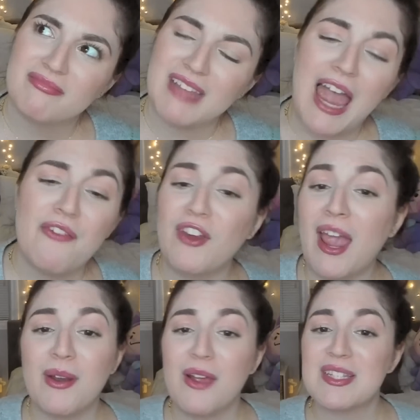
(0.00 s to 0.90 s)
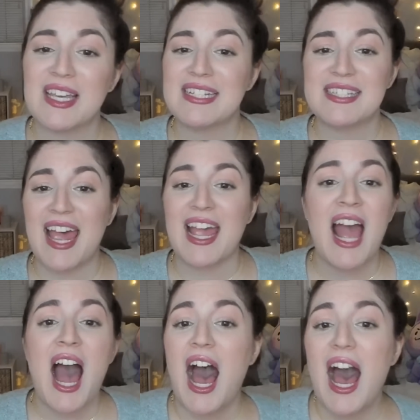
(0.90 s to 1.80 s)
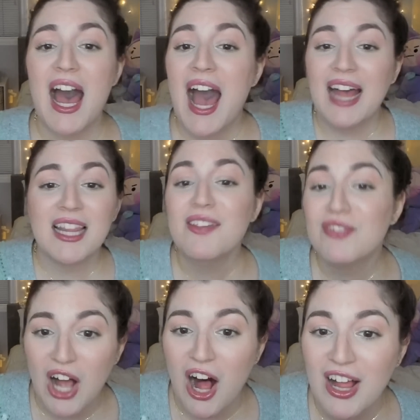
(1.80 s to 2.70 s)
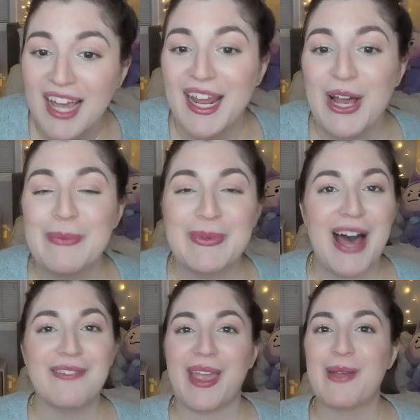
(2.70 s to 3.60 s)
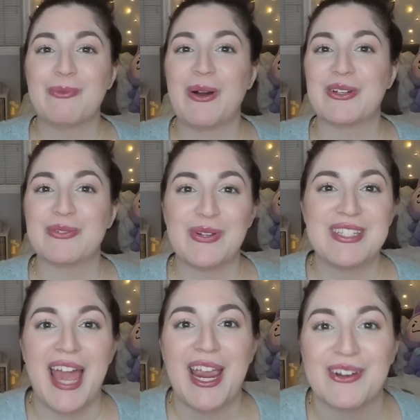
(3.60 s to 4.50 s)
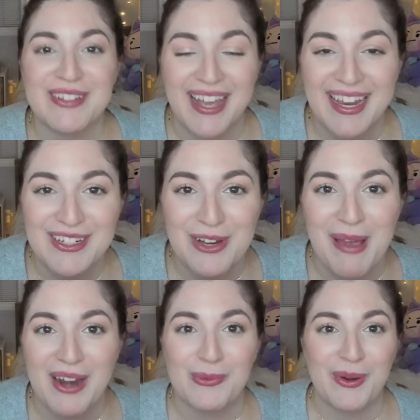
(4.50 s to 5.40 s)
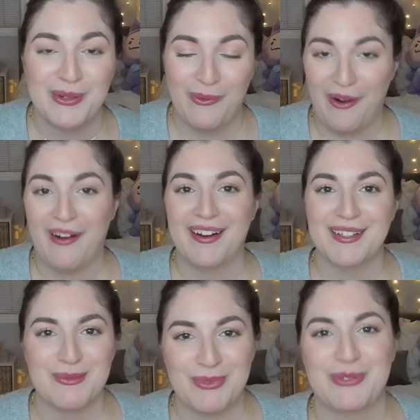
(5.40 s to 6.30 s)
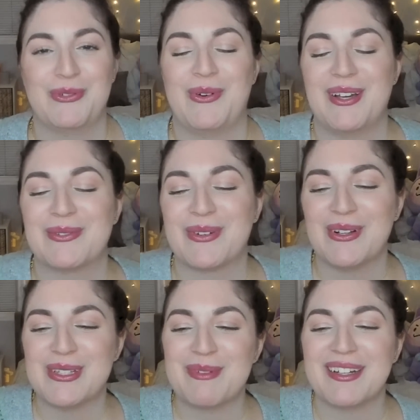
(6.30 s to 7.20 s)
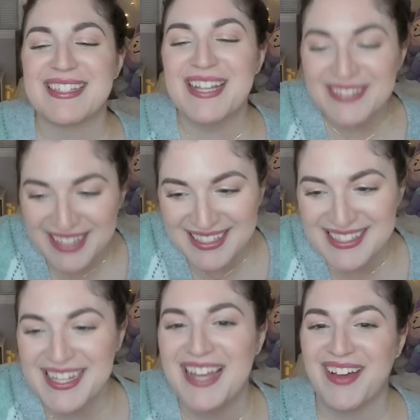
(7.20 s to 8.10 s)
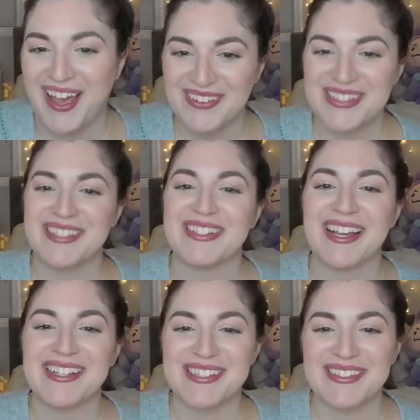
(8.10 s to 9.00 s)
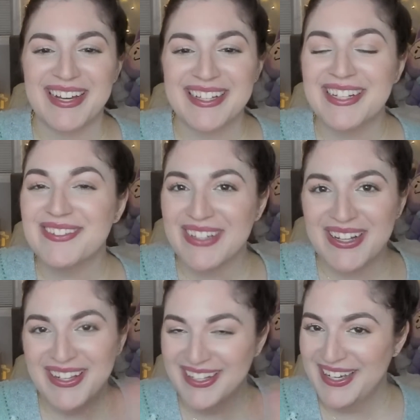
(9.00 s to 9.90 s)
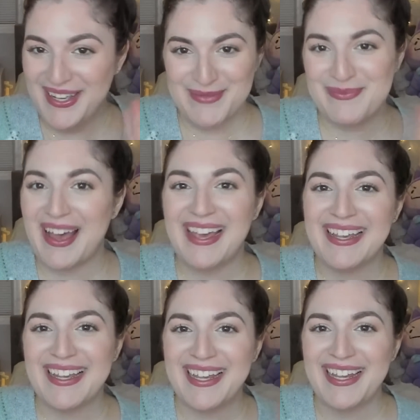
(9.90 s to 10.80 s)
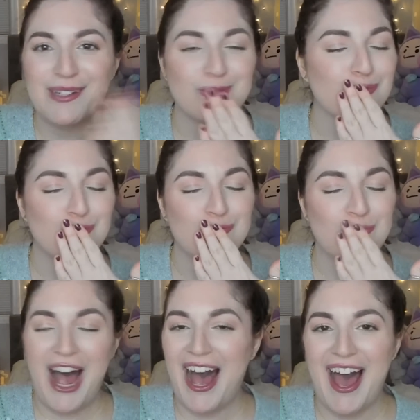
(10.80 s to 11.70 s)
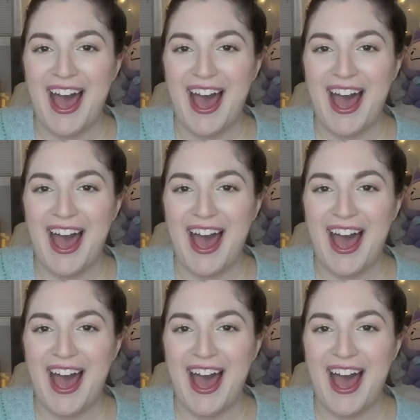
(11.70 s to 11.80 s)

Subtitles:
I forget what I was gonna say. I love y'all and I hope you have a wonderful day or night, no matter where you are in the beautiful wide world. But until next time, I will see you guys soon. I love y'all. Bye. Mwah!